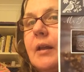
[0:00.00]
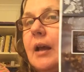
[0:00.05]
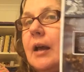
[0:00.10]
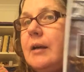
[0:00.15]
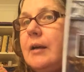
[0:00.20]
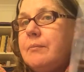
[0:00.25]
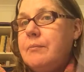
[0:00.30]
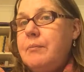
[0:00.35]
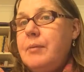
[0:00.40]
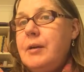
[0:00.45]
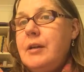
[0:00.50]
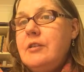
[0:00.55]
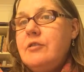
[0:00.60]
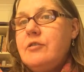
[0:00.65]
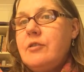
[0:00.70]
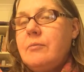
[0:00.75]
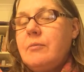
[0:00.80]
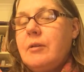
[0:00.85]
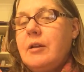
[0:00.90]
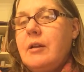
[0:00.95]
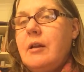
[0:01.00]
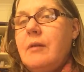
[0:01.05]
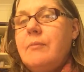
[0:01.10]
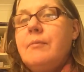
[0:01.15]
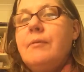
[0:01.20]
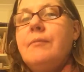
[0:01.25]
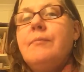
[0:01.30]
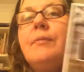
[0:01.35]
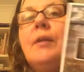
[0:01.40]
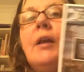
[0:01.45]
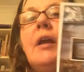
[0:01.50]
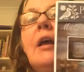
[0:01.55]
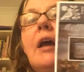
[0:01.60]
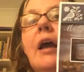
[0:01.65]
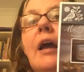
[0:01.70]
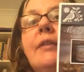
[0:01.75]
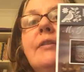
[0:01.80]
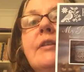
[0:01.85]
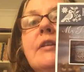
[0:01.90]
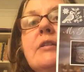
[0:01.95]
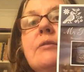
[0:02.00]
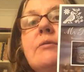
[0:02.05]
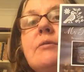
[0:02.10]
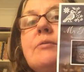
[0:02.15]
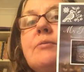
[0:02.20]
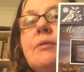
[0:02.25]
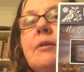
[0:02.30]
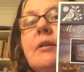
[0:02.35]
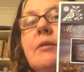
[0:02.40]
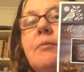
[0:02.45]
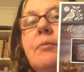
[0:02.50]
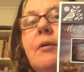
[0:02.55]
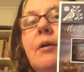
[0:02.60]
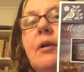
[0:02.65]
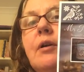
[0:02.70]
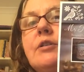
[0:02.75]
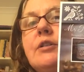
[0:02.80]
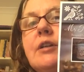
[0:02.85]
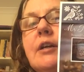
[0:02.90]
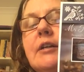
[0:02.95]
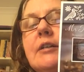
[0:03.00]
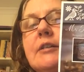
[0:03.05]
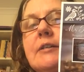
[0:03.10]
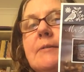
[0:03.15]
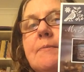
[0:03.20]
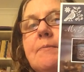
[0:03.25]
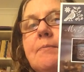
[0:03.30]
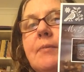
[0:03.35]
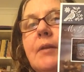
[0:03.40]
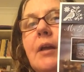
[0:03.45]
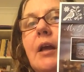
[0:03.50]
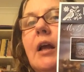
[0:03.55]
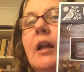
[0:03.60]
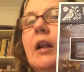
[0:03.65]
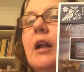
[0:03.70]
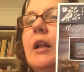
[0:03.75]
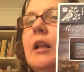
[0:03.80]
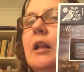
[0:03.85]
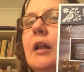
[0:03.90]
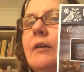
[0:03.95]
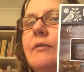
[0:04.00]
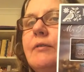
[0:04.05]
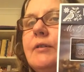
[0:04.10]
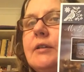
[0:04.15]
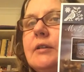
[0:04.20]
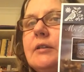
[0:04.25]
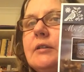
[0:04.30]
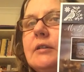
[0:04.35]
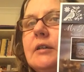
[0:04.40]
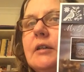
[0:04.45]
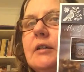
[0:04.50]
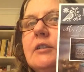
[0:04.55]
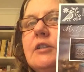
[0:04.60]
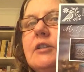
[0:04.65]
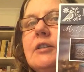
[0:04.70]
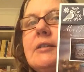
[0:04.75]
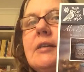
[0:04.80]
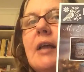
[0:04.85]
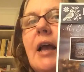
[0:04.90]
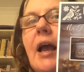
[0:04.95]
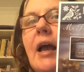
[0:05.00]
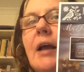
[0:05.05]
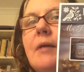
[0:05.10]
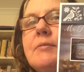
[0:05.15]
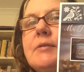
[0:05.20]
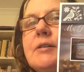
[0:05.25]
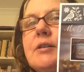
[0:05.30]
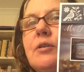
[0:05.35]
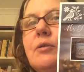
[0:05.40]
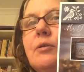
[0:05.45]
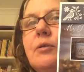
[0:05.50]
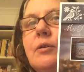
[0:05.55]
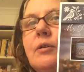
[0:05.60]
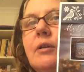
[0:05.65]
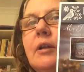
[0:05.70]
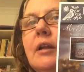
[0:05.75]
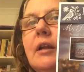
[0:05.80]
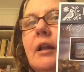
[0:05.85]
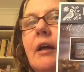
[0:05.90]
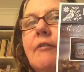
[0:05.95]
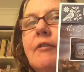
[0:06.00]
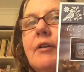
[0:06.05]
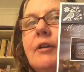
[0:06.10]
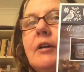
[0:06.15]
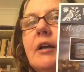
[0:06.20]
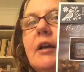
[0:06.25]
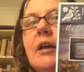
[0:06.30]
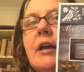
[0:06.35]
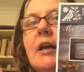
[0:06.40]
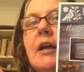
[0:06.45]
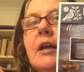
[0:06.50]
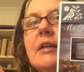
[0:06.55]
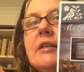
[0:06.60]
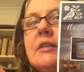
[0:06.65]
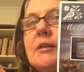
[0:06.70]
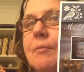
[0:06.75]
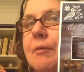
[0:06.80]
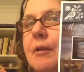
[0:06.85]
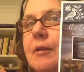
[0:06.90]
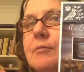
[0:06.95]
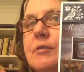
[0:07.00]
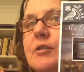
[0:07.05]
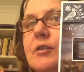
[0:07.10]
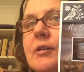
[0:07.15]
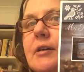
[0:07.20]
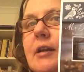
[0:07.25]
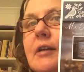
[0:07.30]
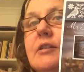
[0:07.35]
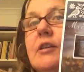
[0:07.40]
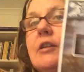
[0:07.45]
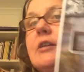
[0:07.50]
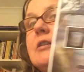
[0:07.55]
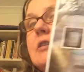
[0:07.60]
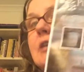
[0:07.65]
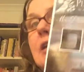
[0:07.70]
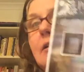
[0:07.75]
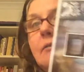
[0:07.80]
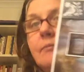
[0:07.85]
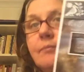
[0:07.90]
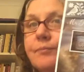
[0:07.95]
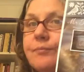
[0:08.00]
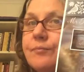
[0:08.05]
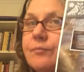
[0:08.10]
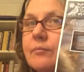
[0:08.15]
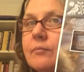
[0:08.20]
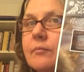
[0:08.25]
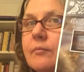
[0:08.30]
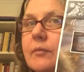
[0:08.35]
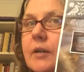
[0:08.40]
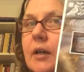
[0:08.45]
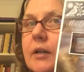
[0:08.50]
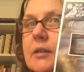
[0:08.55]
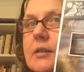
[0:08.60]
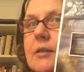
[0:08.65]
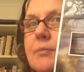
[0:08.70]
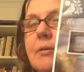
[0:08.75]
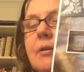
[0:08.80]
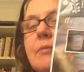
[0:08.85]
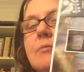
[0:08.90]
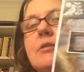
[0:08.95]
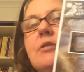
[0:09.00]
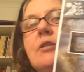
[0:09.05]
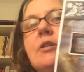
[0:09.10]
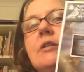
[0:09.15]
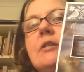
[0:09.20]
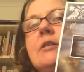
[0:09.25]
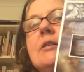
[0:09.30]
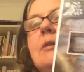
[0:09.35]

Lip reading: Pin Drum Club. And this was one of the projects. I love it. Just absolutely love it. So Plum Street, as you can tell, it's a Plum Street